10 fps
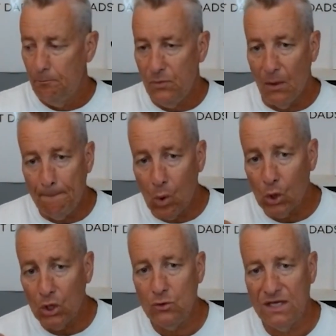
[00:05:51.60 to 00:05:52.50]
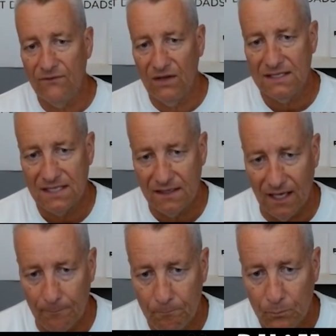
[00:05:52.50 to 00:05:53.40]
The more you give in to
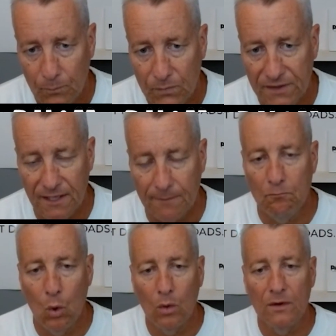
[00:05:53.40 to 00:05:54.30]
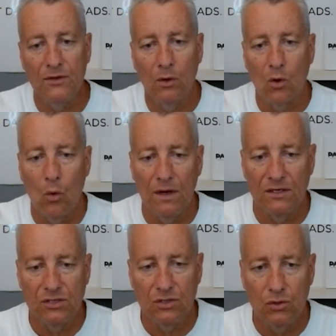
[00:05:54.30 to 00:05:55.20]
them, the more they're going
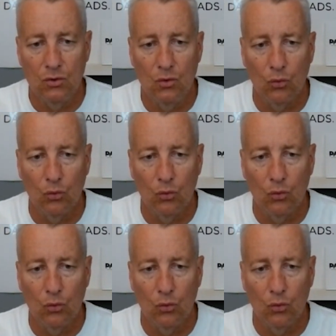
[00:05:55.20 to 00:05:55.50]
to